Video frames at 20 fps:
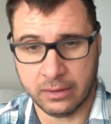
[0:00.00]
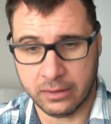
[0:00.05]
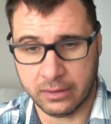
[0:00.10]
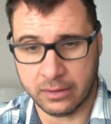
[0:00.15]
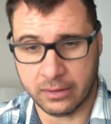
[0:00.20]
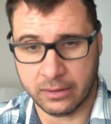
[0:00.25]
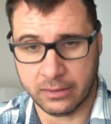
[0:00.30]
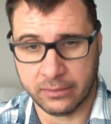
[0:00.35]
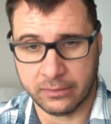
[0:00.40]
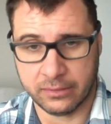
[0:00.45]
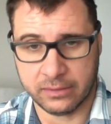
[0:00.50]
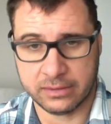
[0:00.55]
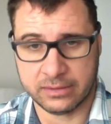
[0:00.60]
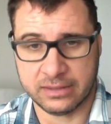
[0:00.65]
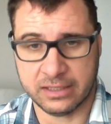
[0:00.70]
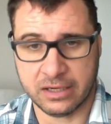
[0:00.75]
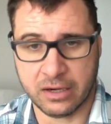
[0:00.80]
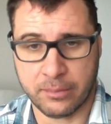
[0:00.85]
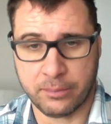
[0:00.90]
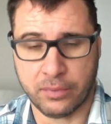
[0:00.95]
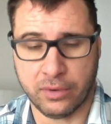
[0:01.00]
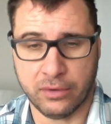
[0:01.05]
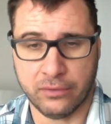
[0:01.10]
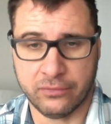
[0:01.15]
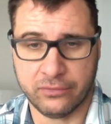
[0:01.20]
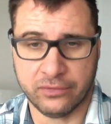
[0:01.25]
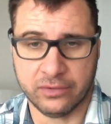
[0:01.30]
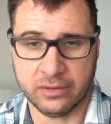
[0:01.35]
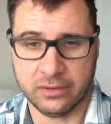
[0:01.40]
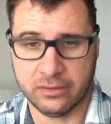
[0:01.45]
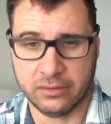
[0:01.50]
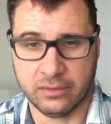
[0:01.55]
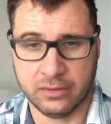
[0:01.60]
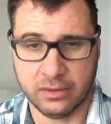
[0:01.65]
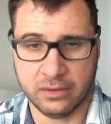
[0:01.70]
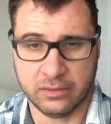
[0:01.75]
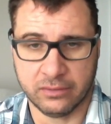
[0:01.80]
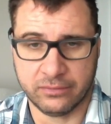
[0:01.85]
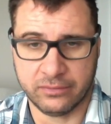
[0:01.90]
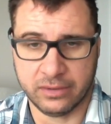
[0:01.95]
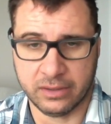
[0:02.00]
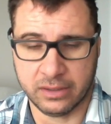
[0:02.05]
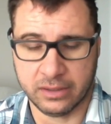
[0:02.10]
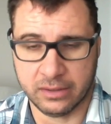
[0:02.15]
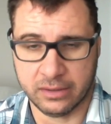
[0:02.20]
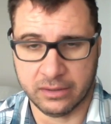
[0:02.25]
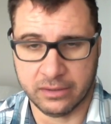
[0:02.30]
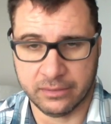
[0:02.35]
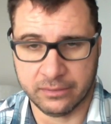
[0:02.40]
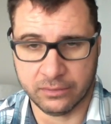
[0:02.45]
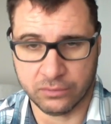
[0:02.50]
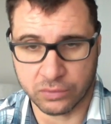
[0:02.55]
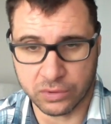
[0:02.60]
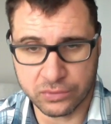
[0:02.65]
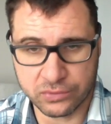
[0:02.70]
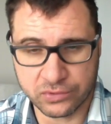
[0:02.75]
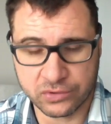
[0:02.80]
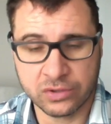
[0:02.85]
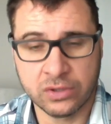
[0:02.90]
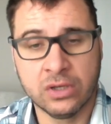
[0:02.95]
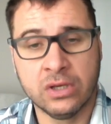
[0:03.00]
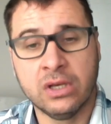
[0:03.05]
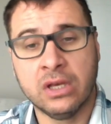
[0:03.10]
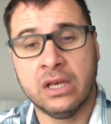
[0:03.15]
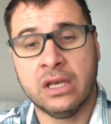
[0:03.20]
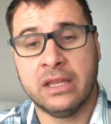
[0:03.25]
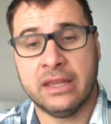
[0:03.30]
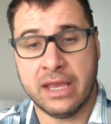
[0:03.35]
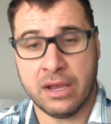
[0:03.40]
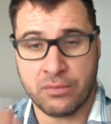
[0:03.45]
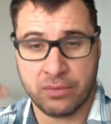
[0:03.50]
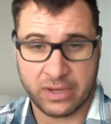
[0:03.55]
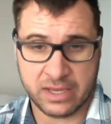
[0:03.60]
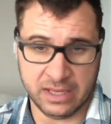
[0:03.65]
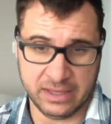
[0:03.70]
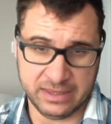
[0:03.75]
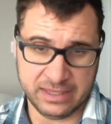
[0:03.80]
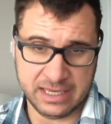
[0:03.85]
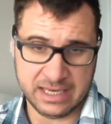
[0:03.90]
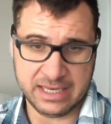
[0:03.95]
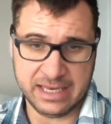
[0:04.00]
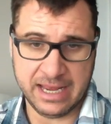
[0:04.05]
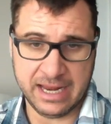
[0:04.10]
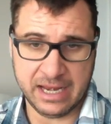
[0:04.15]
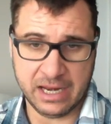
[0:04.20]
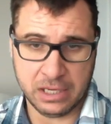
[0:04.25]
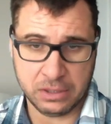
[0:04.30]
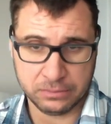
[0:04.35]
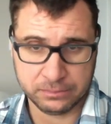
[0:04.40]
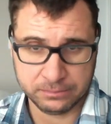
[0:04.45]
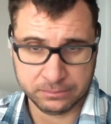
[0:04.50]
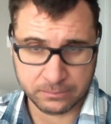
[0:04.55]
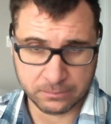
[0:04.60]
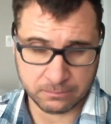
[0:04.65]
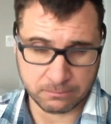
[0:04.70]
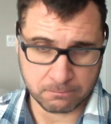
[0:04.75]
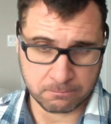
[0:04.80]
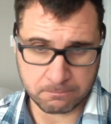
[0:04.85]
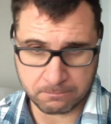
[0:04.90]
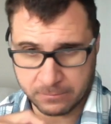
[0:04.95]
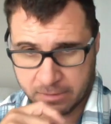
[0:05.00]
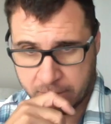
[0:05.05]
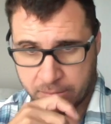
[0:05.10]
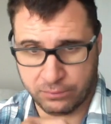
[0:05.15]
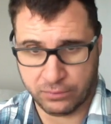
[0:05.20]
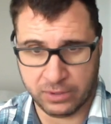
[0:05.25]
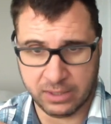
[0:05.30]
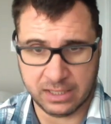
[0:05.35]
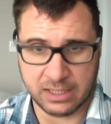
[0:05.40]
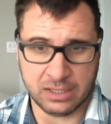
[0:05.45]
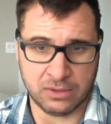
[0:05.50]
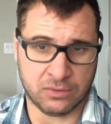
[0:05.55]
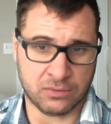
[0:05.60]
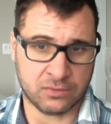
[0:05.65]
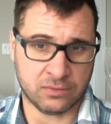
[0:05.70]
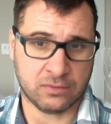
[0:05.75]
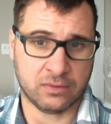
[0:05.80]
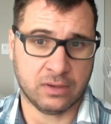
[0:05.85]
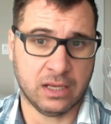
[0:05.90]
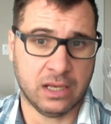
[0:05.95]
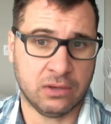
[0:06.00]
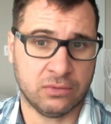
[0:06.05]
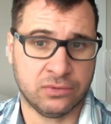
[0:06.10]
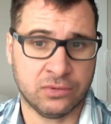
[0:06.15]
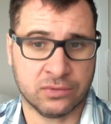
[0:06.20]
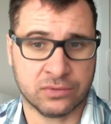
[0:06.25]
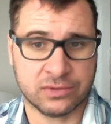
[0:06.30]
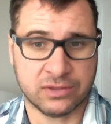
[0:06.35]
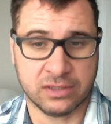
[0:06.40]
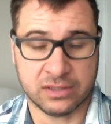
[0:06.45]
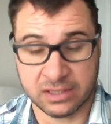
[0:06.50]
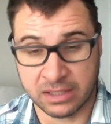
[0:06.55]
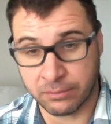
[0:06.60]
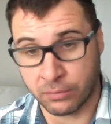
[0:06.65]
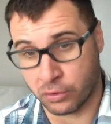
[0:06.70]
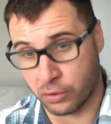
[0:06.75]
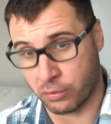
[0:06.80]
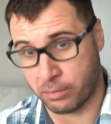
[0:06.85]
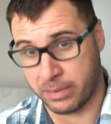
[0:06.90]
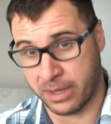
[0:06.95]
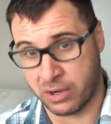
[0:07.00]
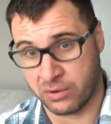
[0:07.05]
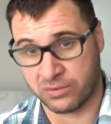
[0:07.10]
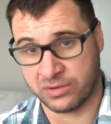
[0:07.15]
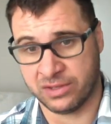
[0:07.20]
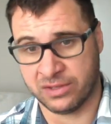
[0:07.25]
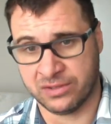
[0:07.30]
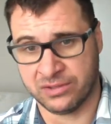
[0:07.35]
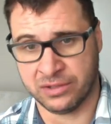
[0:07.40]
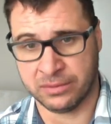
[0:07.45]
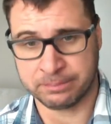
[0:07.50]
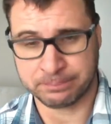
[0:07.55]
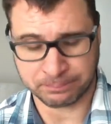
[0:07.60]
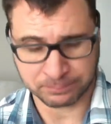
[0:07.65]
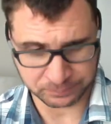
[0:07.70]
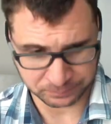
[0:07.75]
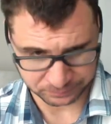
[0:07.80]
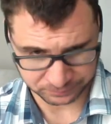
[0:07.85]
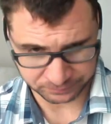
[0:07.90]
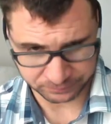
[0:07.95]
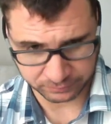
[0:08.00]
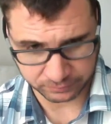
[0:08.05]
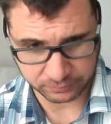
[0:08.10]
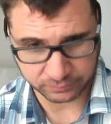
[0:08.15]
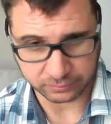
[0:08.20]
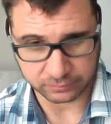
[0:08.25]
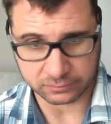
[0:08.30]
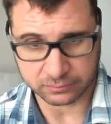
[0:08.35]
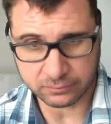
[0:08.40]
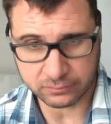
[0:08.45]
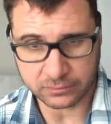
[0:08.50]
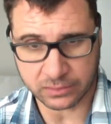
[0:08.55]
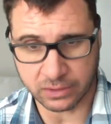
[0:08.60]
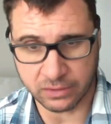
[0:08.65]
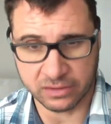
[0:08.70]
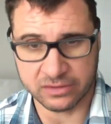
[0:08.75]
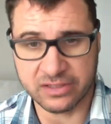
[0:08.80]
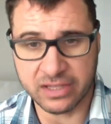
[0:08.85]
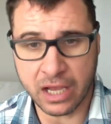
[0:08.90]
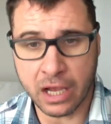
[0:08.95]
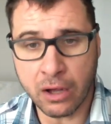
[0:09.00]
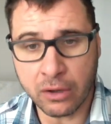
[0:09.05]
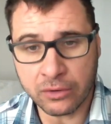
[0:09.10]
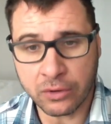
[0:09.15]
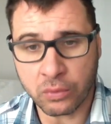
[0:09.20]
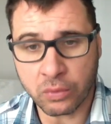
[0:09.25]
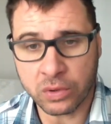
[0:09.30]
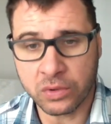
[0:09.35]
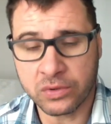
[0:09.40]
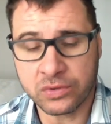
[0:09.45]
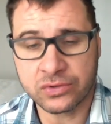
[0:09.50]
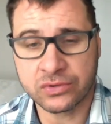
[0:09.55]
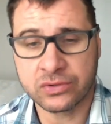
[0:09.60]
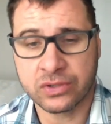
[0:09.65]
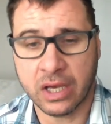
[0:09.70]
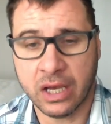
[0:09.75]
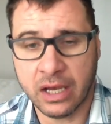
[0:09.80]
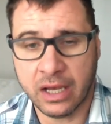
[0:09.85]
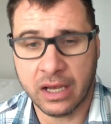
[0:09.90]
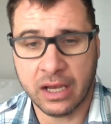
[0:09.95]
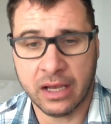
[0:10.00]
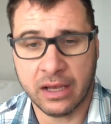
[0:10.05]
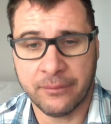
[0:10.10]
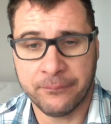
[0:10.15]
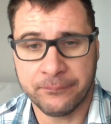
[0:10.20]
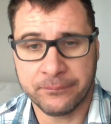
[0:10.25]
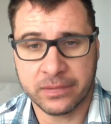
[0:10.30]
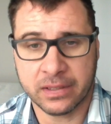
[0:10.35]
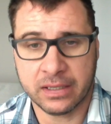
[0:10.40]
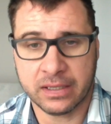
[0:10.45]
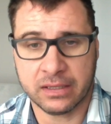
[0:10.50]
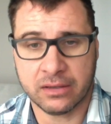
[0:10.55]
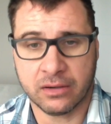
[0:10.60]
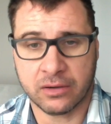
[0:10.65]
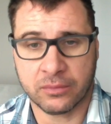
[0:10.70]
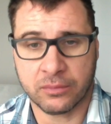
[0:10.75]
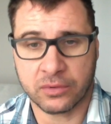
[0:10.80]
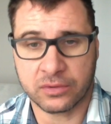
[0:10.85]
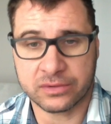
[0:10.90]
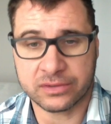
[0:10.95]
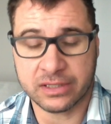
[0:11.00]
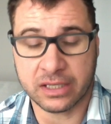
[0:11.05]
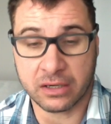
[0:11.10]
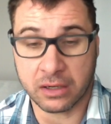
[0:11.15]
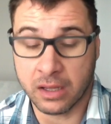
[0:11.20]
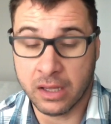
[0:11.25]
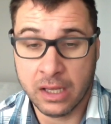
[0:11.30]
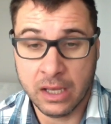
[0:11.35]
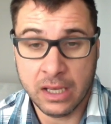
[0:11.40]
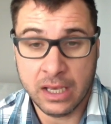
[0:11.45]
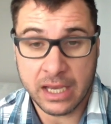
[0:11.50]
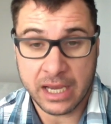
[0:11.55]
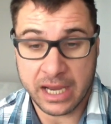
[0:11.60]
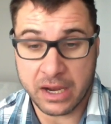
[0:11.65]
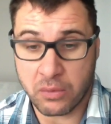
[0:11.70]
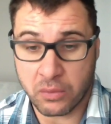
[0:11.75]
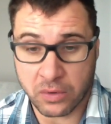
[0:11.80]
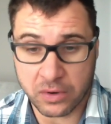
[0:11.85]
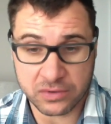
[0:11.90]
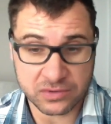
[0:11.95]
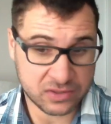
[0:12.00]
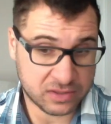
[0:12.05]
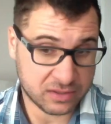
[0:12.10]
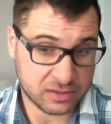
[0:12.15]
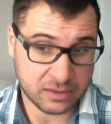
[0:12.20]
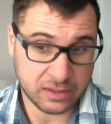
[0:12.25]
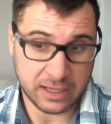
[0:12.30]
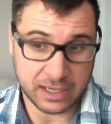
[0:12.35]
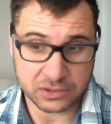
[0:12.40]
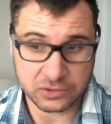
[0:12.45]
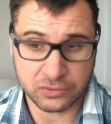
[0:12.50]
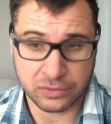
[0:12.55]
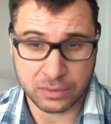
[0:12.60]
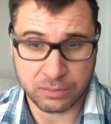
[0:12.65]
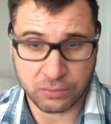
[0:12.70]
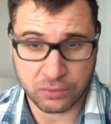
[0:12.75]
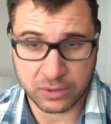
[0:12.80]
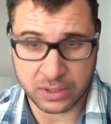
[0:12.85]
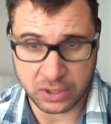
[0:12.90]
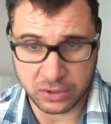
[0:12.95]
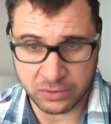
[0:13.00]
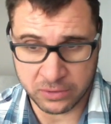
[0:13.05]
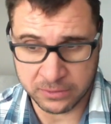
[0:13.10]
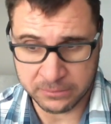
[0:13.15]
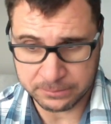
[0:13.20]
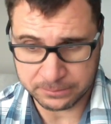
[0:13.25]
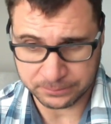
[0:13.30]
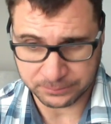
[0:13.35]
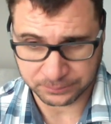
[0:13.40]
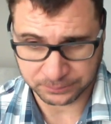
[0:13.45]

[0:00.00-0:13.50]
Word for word: uh, setup of, uh, of the roots, then we can take that out and put it in our outdoor system or a bigger system because now the roots um, are more set up. It works actually pretty good